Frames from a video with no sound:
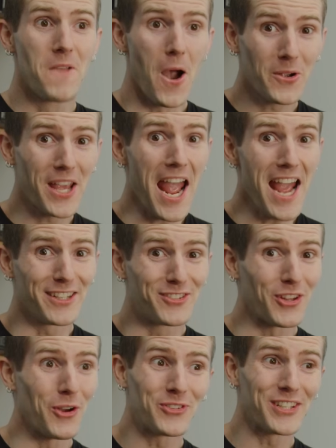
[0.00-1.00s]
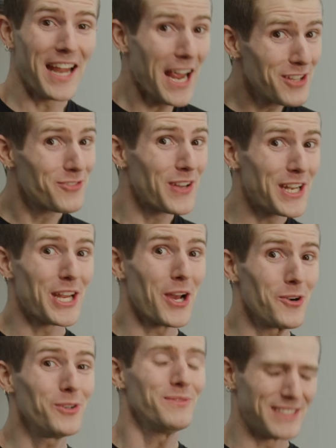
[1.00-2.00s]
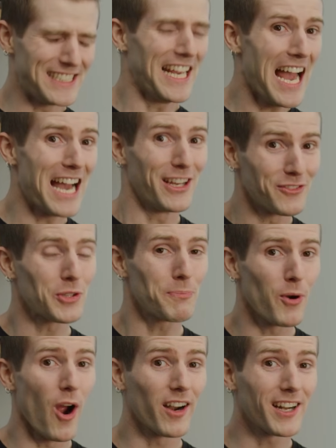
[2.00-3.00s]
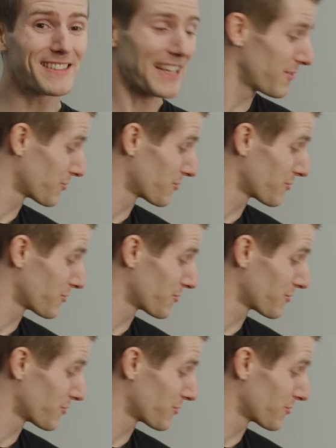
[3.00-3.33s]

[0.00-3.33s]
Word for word: Okay, so today's video, yeah, it's a product that